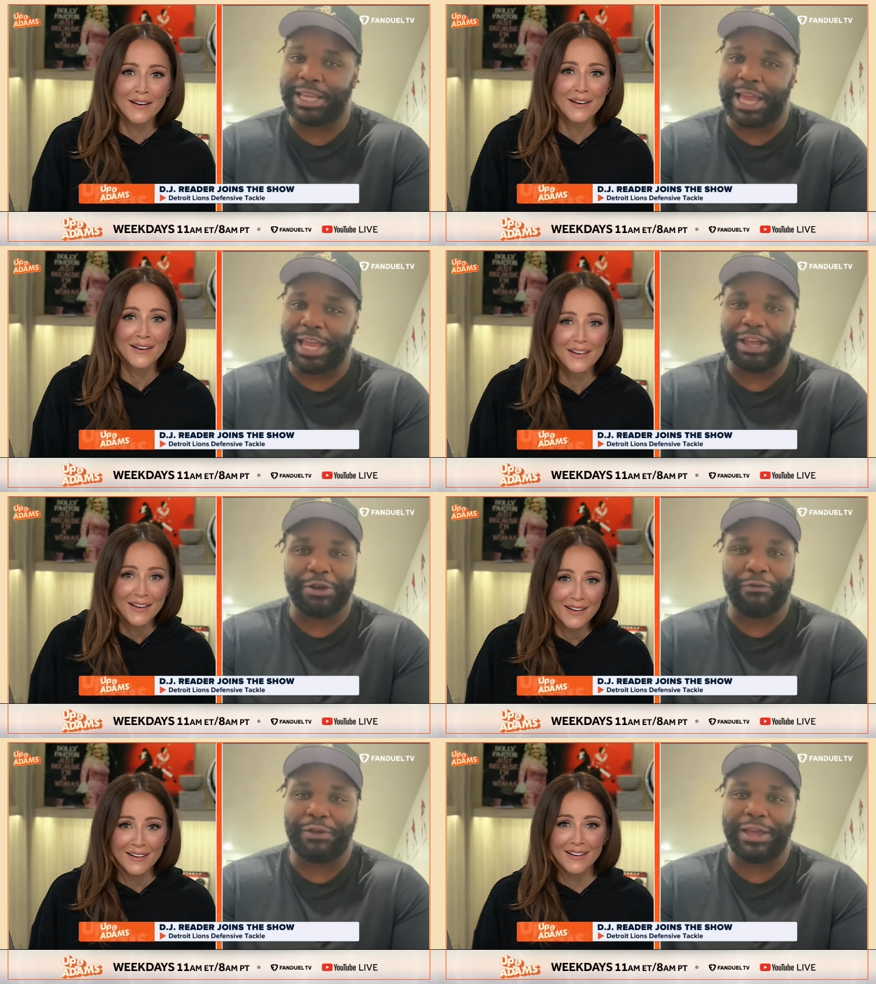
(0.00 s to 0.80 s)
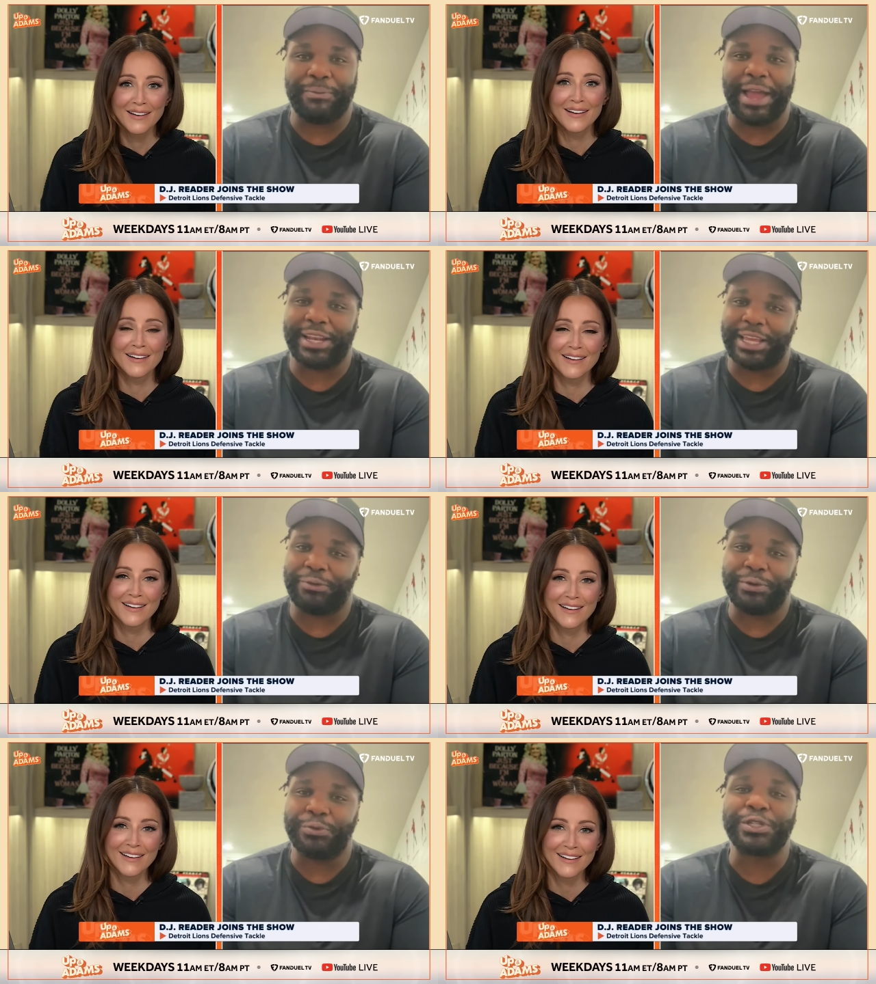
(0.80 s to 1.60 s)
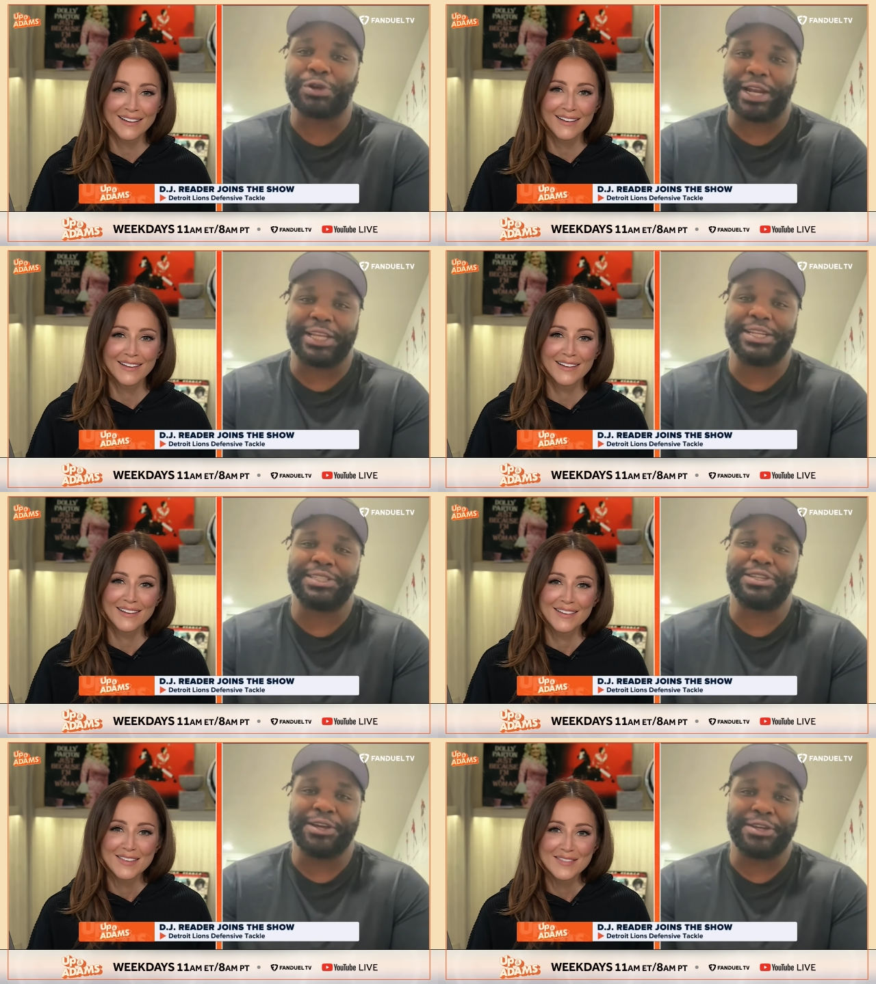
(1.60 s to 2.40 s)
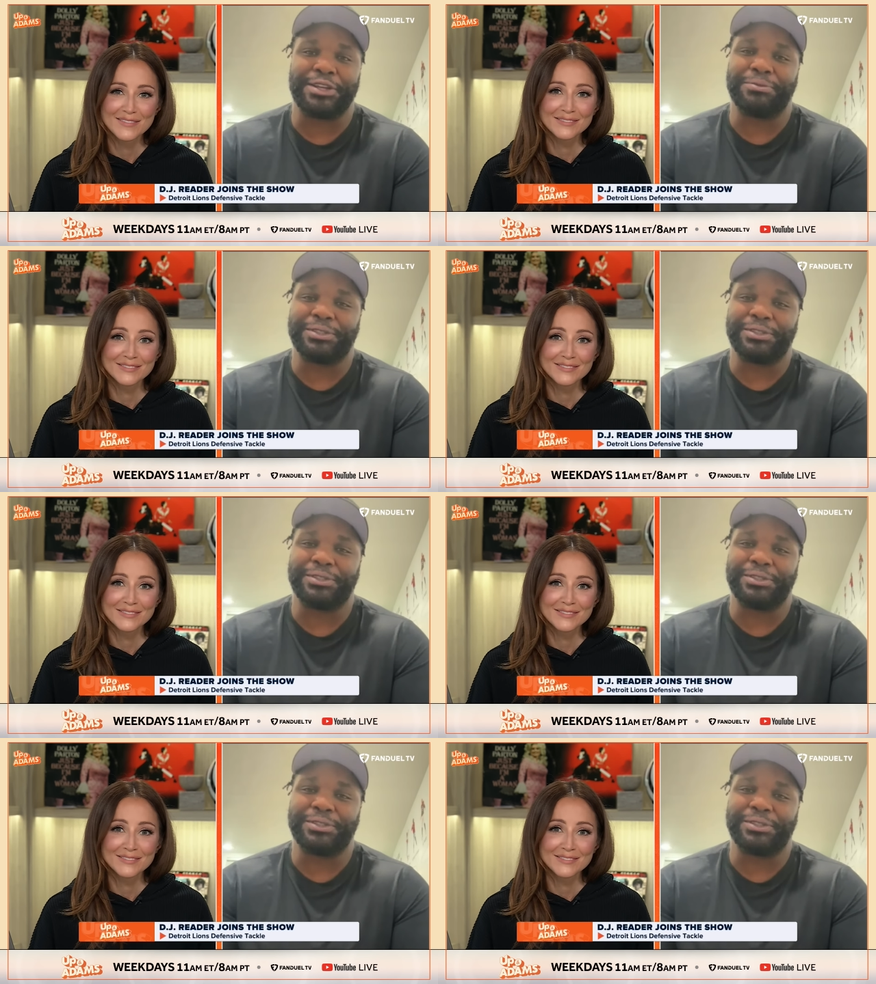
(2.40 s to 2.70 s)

Speaker 1: I ain't got no flight back. They, we were trying to get this done. And I